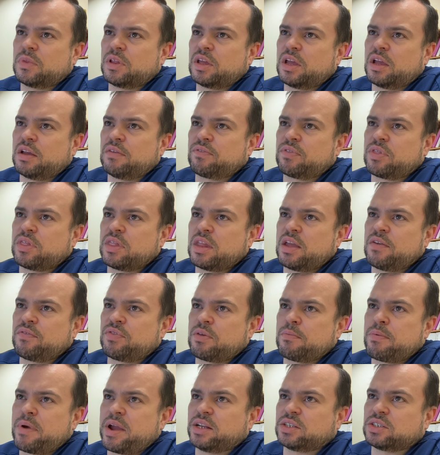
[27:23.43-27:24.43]
if
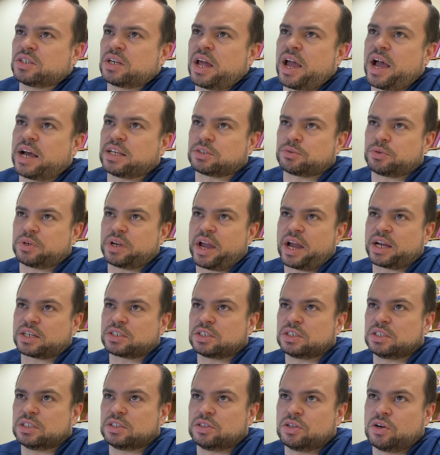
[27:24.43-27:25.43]
the patient has a
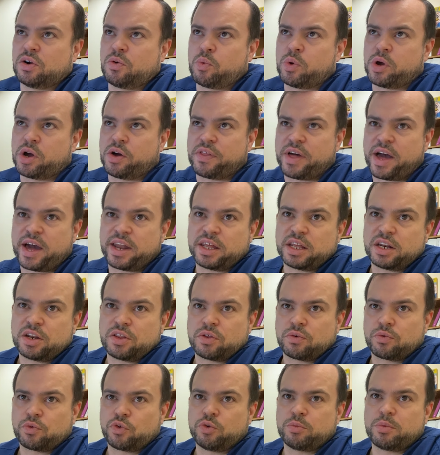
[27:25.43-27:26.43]
reaction, they'll wheel that into
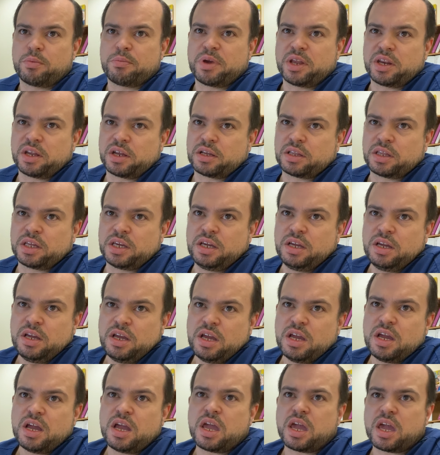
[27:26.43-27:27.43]
the room immediately.
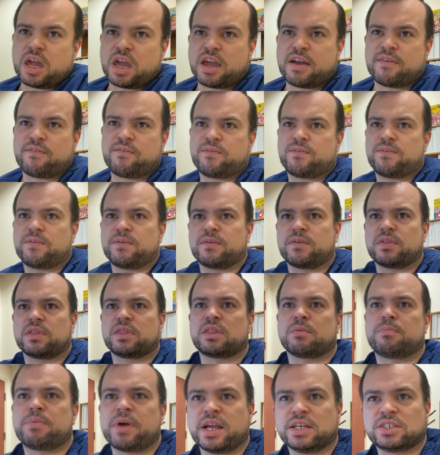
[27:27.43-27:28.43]
If
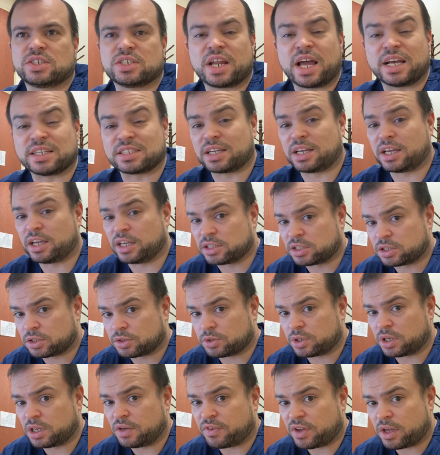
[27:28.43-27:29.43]
the patient has a
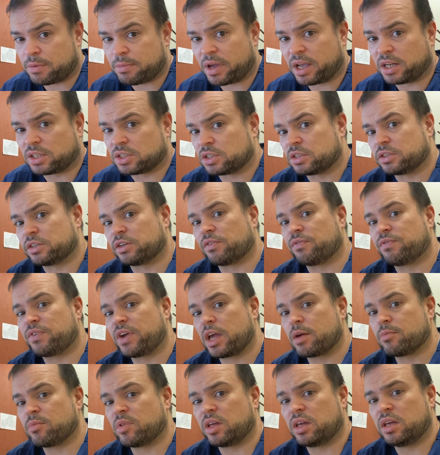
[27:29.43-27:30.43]
history of MH in their
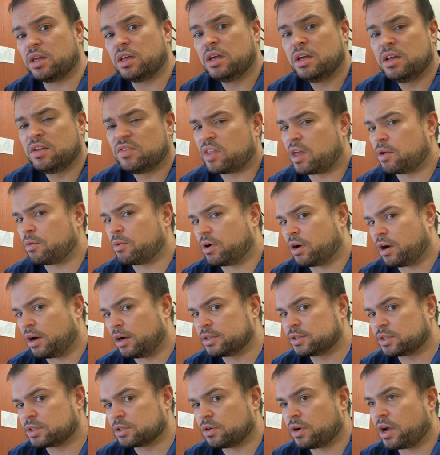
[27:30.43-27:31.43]
family, they will
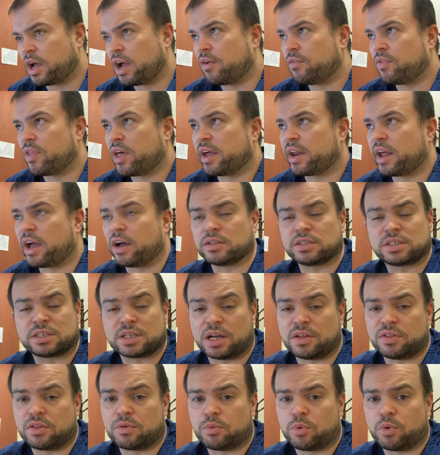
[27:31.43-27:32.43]
also have that
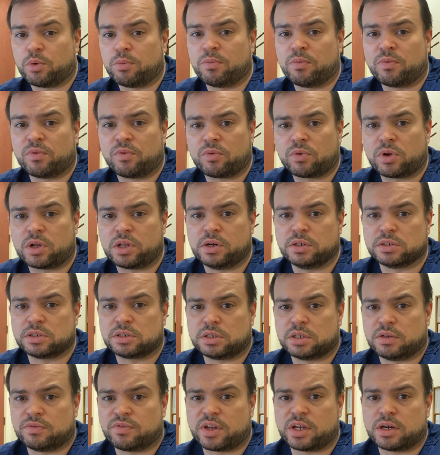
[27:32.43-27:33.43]
outside the room
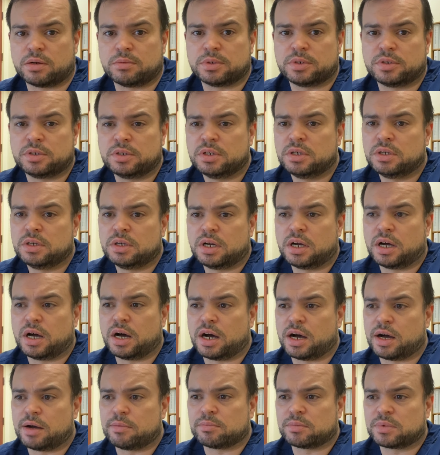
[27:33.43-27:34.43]
closely available,
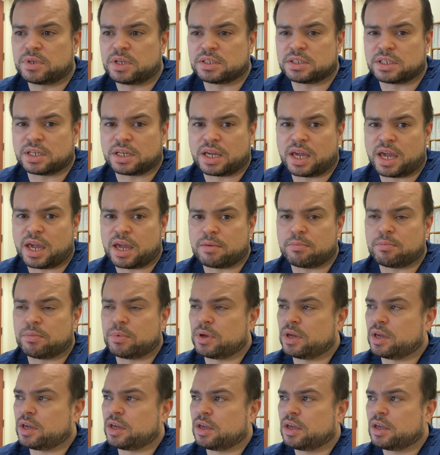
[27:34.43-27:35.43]
because it can
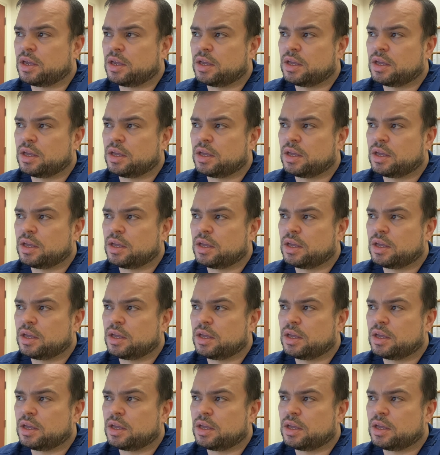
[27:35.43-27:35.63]
be